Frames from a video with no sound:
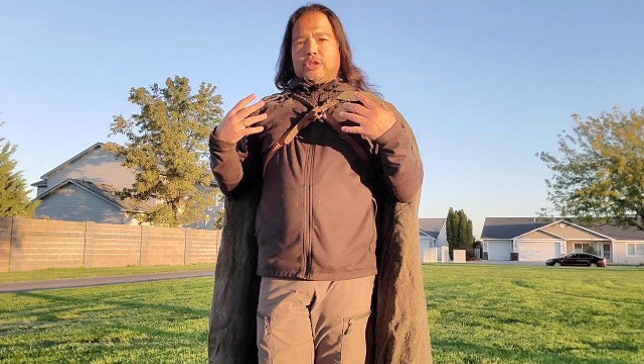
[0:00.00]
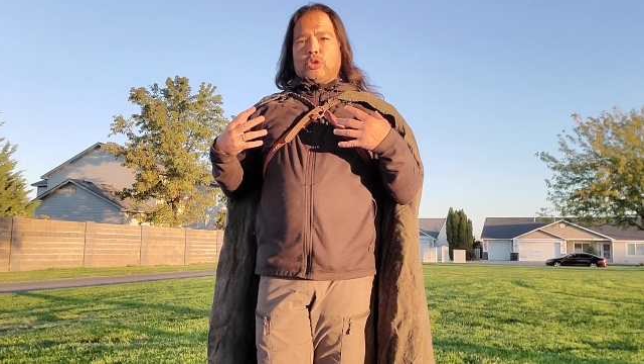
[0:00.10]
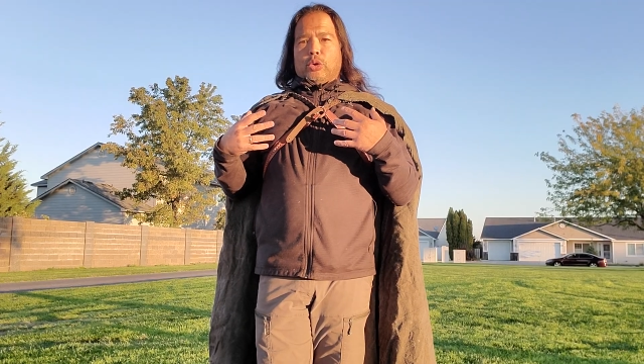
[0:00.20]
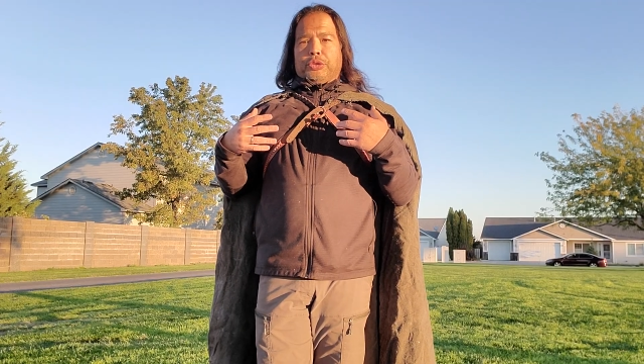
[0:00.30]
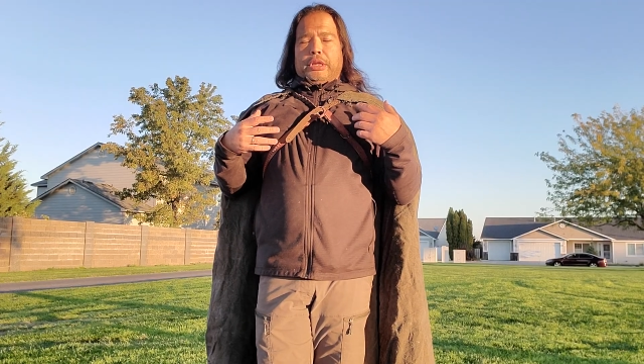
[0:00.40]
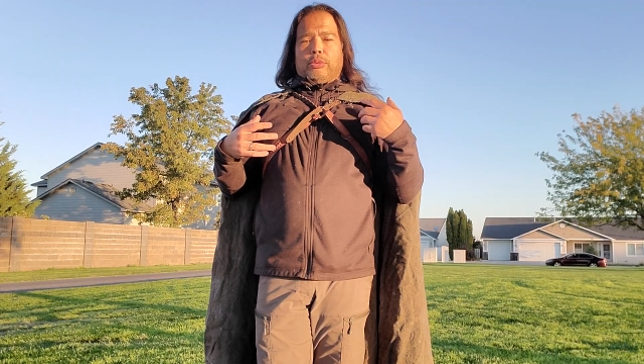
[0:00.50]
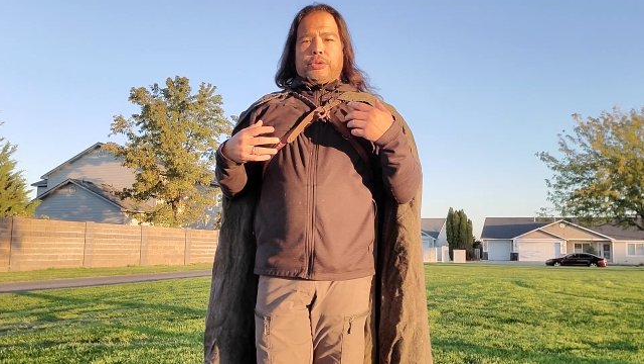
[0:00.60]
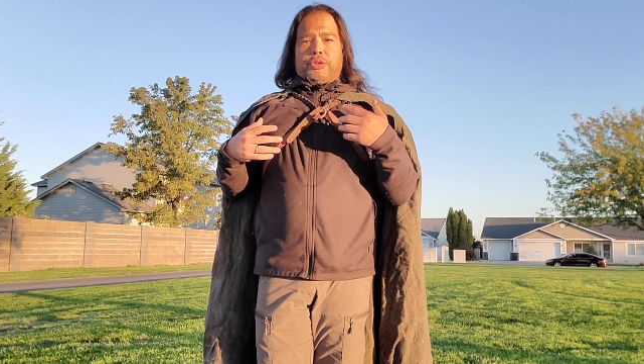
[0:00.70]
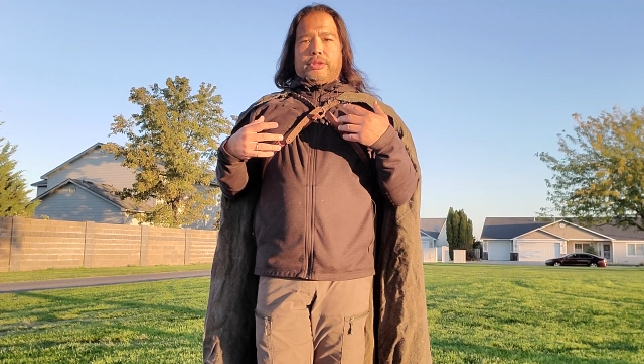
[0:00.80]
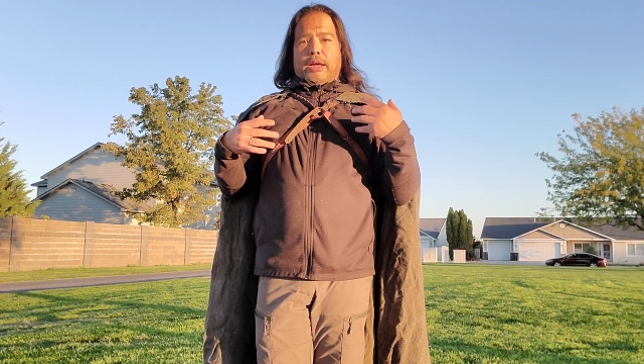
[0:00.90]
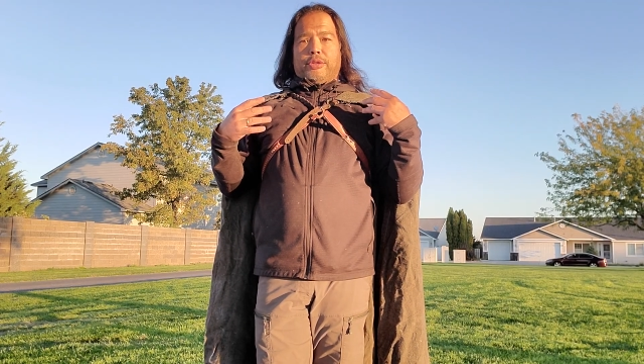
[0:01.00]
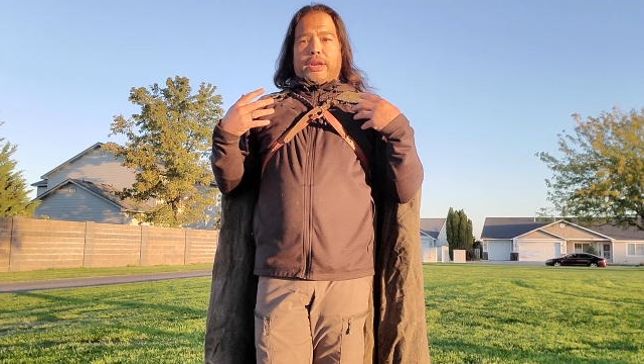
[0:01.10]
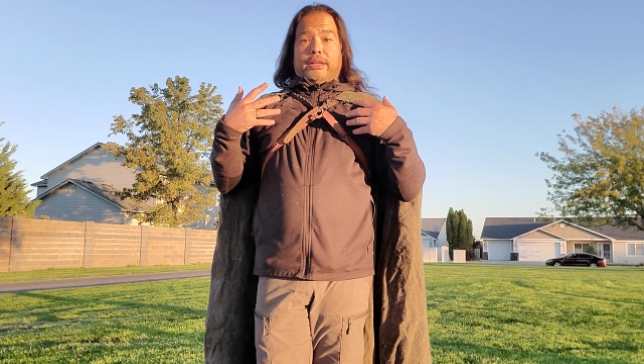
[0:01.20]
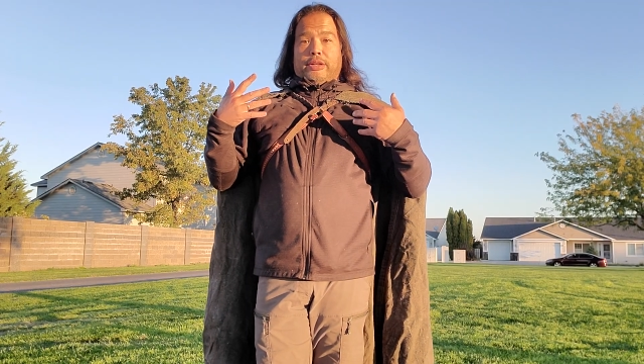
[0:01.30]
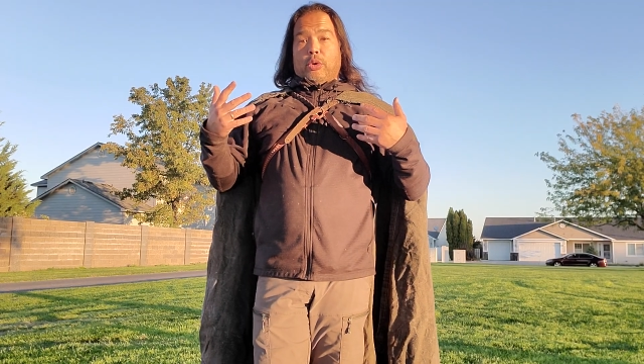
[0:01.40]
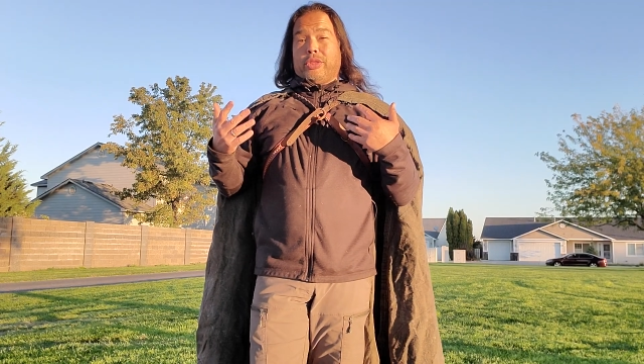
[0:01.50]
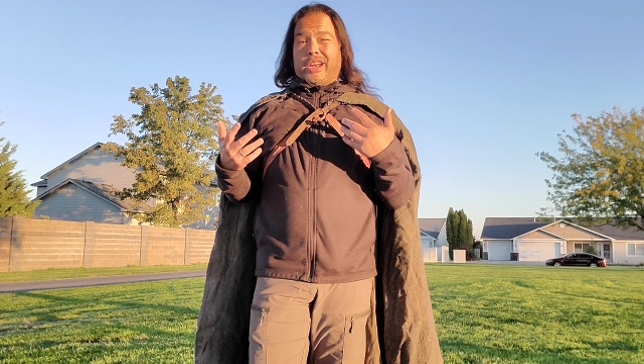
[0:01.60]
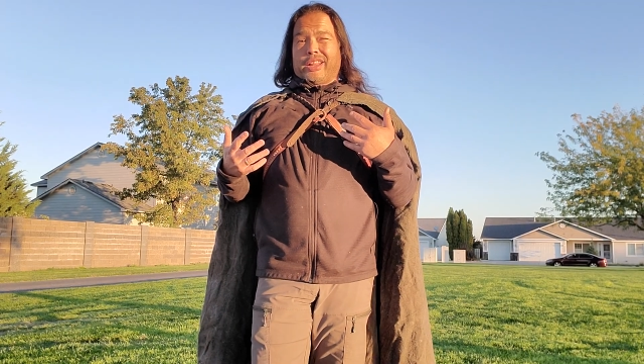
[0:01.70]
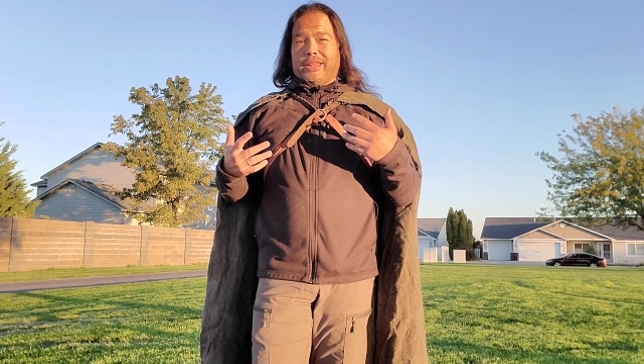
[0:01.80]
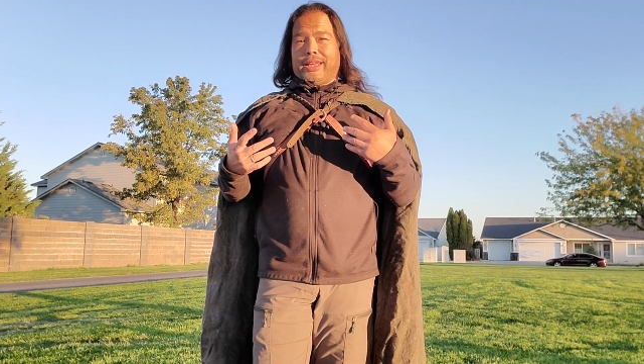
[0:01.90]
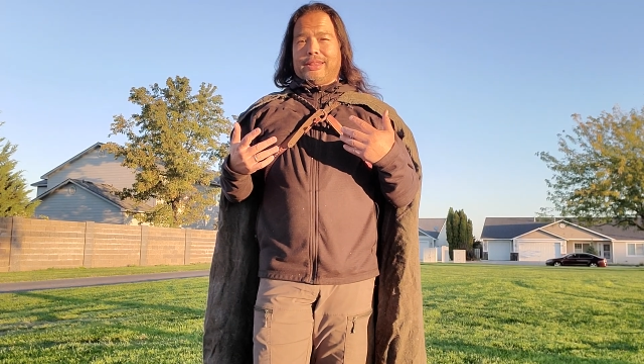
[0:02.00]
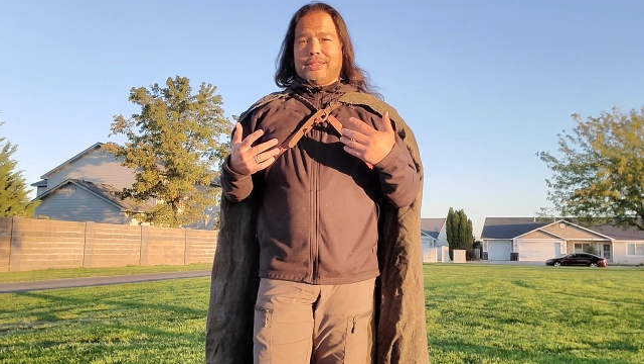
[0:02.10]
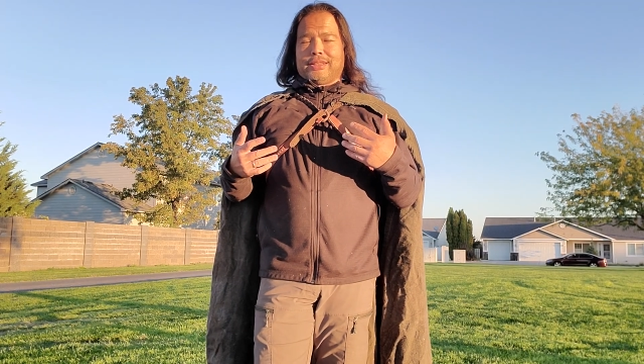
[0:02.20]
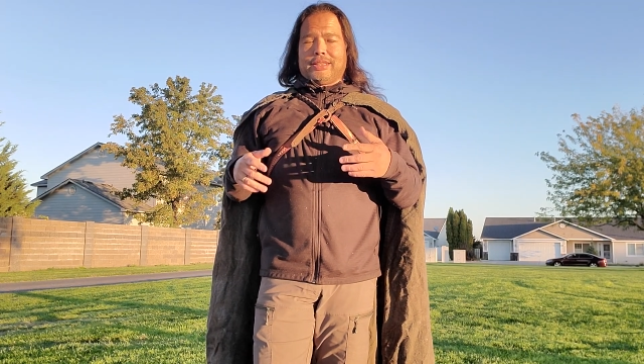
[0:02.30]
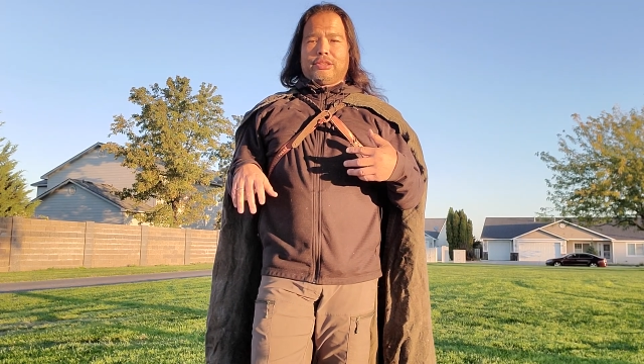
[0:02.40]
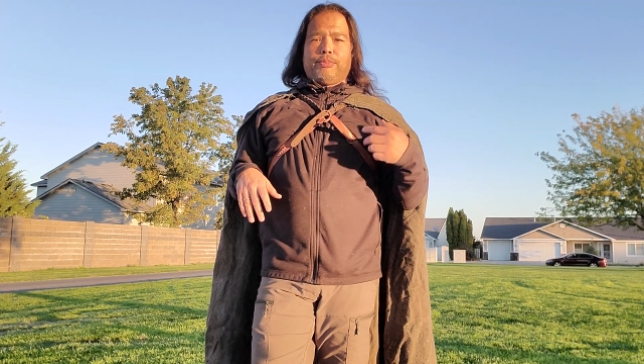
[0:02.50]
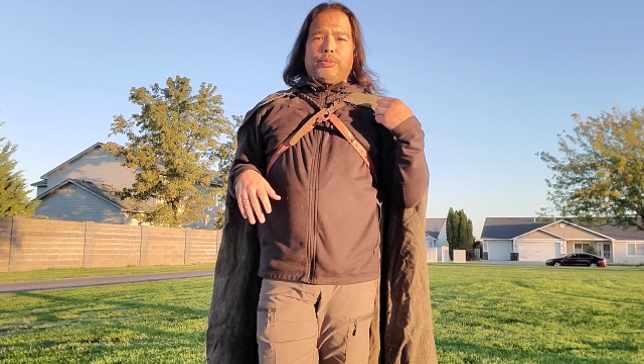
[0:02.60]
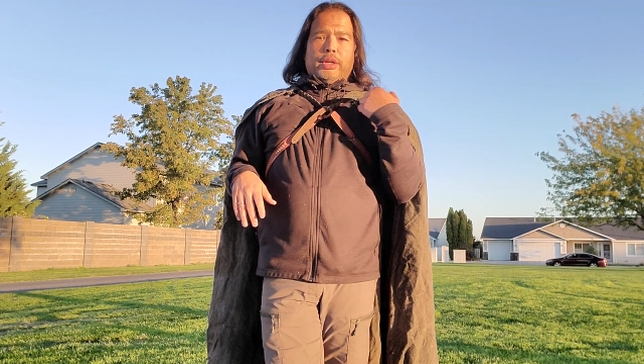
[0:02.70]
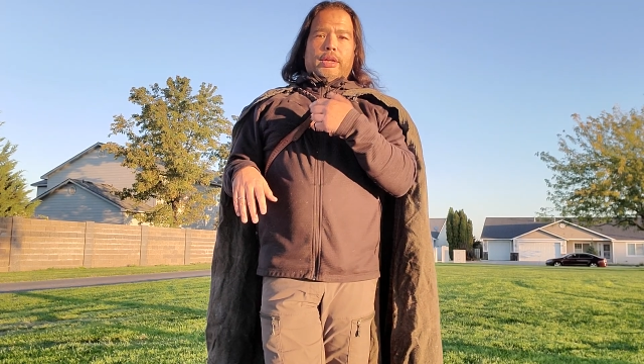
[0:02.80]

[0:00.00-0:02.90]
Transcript: this whole thing with, now that I know that I like this system,